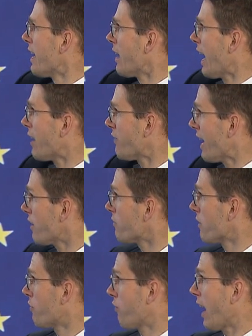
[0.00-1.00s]
And then
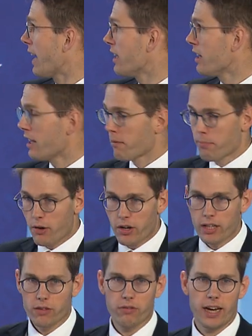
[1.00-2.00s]
the final
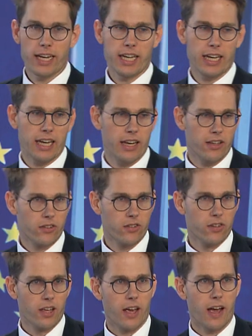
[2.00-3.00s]
empirical finding is
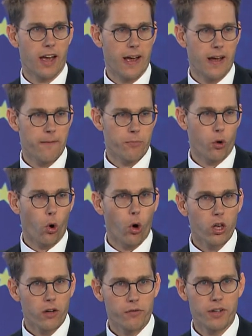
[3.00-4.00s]

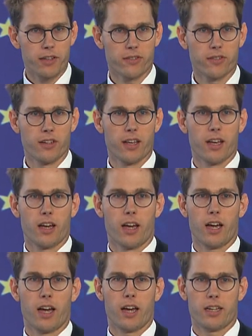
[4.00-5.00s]
all of this
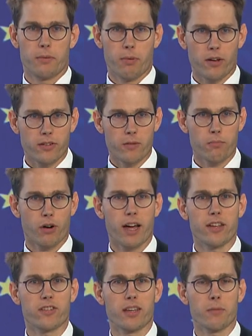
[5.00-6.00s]
deposit
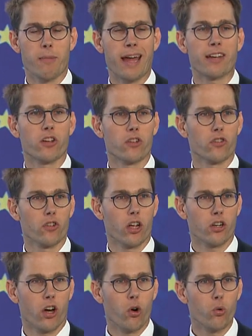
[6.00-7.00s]
pricing matters
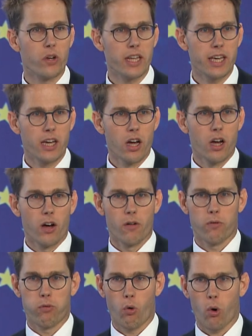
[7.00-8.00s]
not only
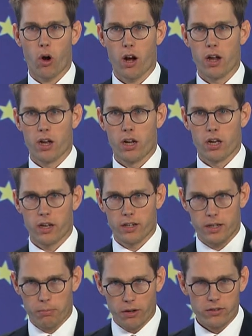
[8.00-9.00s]
for
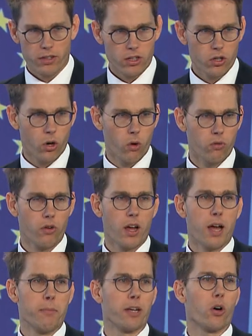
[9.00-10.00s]
deposit growth,
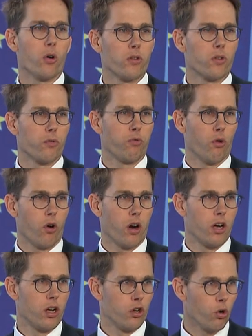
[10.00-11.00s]
but also for
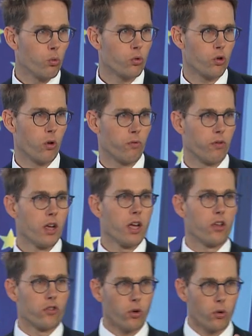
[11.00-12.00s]
loan growth.
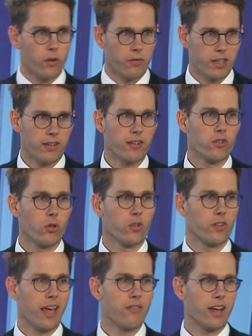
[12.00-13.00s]
So this is to
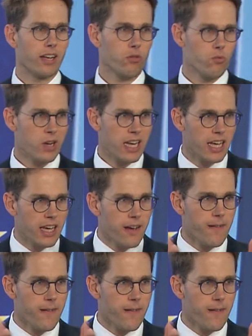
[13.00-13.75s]
say that really